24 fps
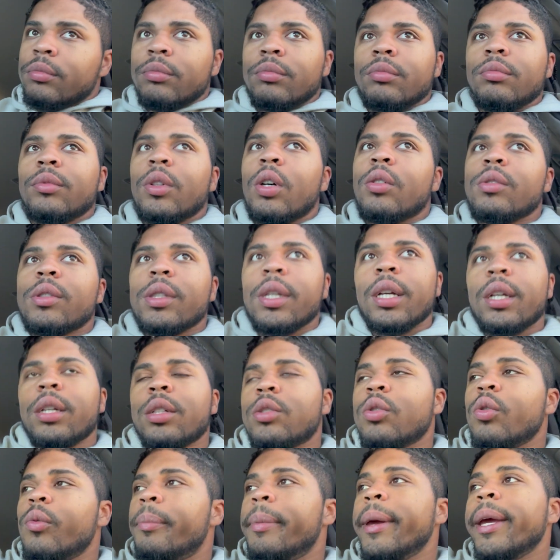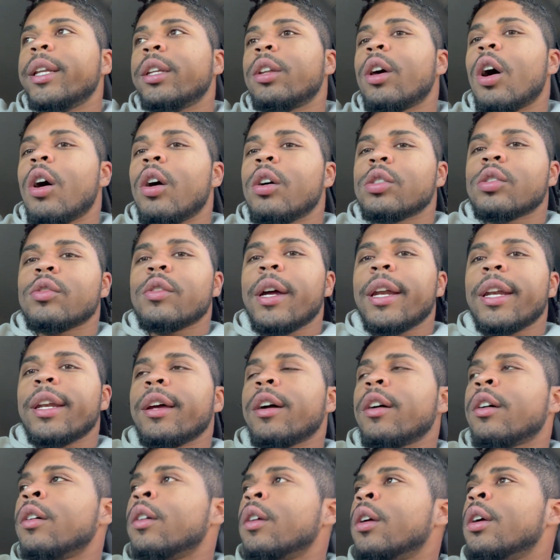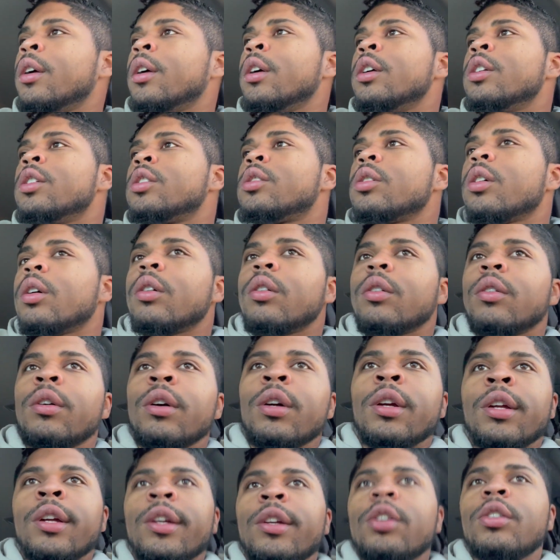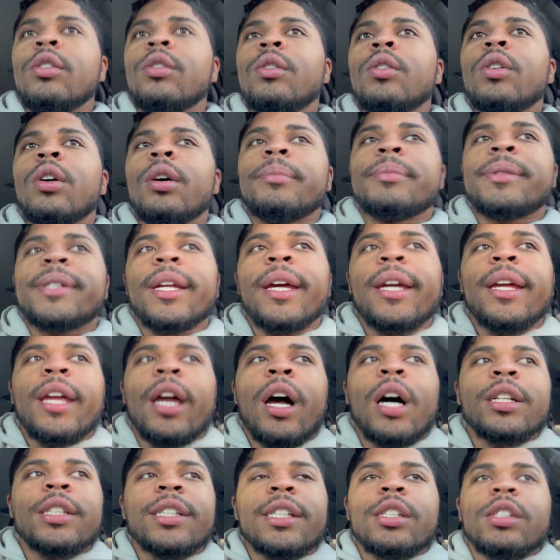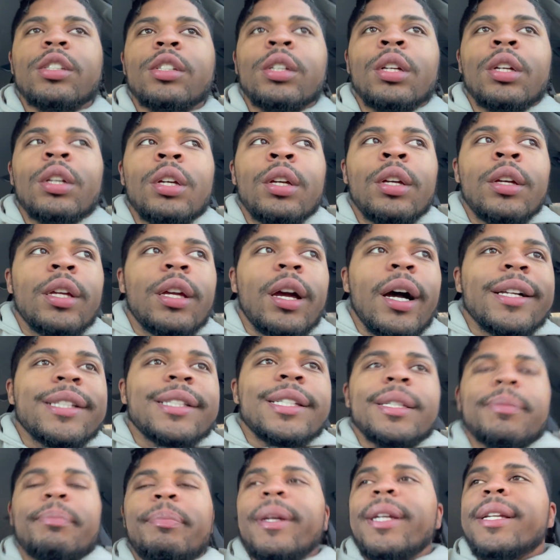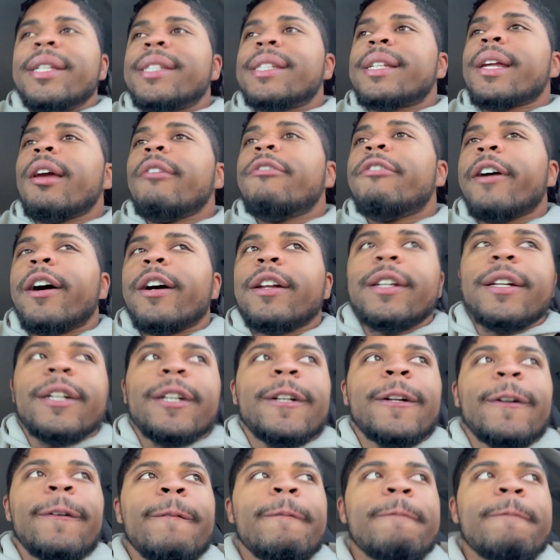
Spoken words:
those are the two big dogs right now. So, you know what I'm saying? Y'all y'all just be safe out there.